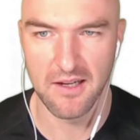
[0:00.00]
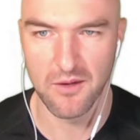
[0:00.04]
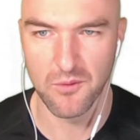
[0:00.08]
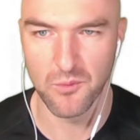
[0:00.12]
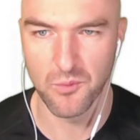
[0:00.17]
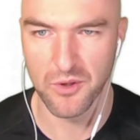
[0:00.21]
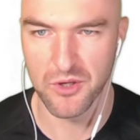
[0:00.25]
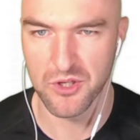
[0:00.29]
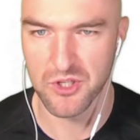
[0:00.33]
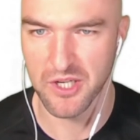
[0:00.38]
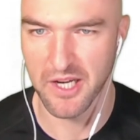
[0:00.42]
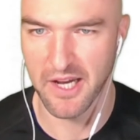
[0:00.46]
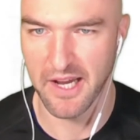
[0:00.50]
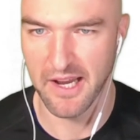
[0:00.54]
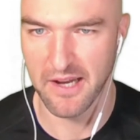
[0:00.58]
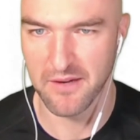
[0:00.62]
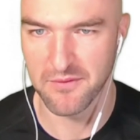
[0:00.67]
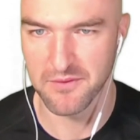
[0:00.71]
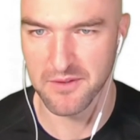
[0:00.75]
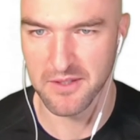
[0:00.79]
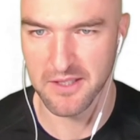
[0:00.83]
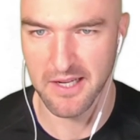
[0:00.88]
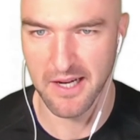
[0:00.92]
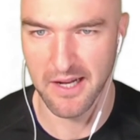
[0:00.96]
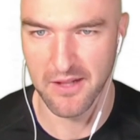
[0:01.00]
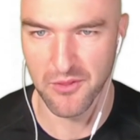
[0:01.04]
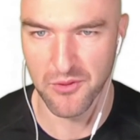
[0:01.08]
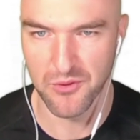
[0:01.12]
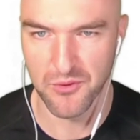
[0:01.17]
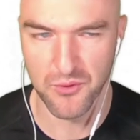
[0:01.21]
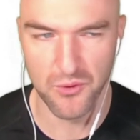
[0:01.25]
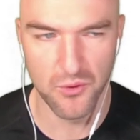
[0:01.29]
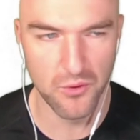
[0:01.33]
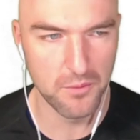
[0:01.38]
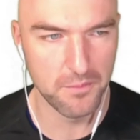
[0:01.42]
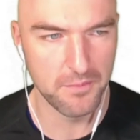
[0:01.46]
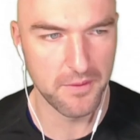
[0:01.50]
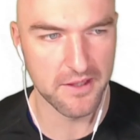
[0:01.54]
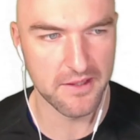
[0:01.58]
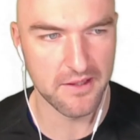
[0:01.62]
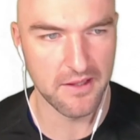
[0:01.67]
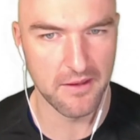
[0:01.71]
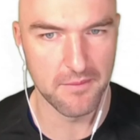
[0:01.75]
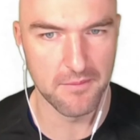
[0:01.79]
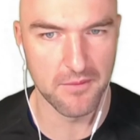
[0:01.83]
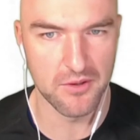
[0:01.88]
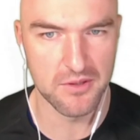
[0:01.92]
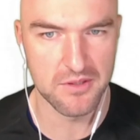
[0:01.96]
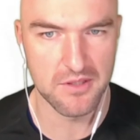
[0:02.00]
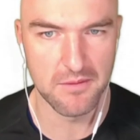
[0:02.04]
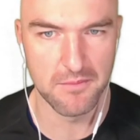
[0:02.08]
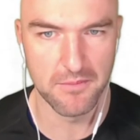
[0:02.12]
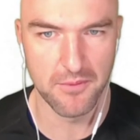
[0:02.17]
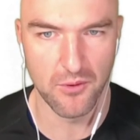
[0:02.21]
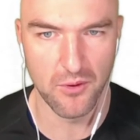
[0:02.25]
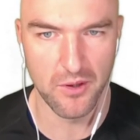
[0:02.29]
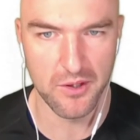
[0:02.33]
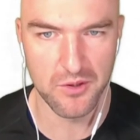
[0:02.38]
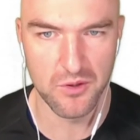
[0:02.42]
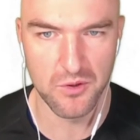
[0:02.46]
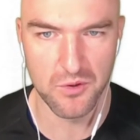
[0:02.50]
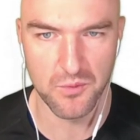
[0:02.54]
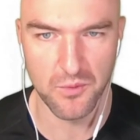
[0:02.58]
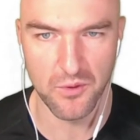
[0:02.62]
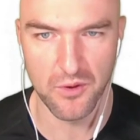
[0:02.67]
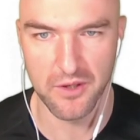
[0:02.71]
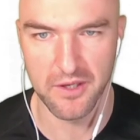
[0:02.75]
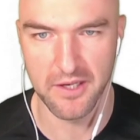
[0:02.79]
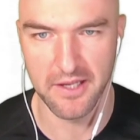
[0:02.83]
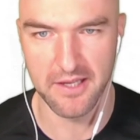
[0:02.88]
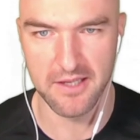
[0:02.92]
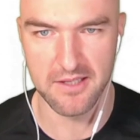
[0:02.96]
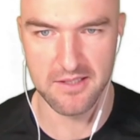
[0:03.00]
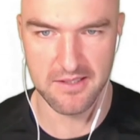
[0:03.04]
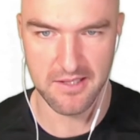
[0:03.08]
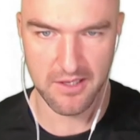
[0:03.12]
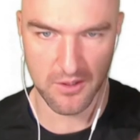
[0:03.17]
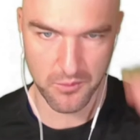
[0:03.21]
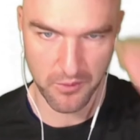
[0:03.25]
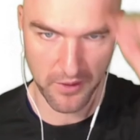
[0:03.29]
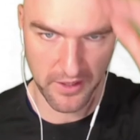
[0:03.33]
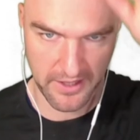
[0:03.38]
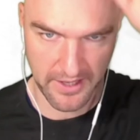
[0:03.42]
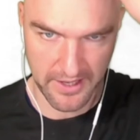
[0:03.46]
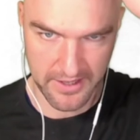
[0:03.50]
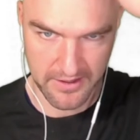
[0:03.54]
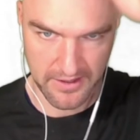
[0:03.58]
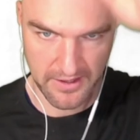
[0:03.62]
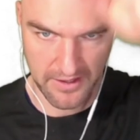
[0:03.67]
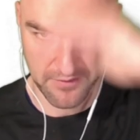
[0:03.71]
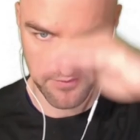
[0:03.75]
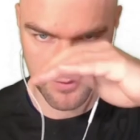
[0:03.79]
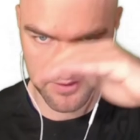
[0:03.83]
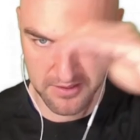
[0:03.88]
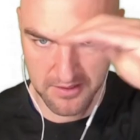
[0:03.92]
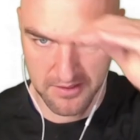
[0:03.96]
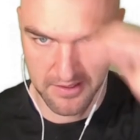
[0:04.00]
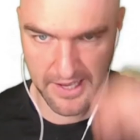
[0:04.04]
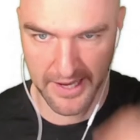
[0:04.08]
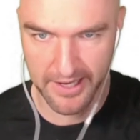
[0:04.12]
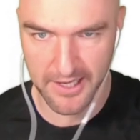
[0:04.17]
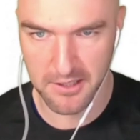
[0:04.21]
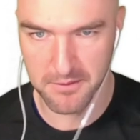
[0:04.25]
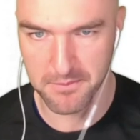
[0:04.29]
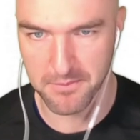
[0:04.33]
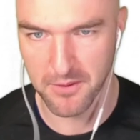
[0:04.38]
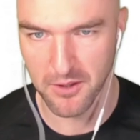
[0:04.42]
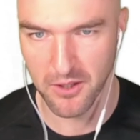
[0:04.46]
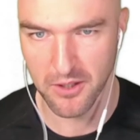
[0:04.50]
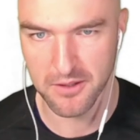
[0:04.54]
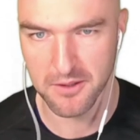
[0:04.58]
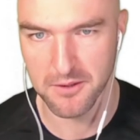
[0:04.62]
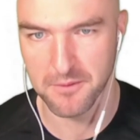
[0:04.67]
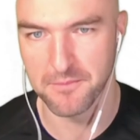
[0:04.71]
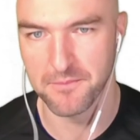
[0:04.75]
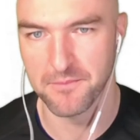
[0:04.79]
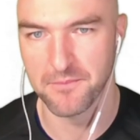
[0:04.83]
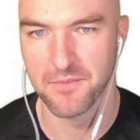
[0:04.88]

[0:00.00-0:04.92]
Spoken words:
which I haven't gone through, but the most important one is that we can have a stacked plot.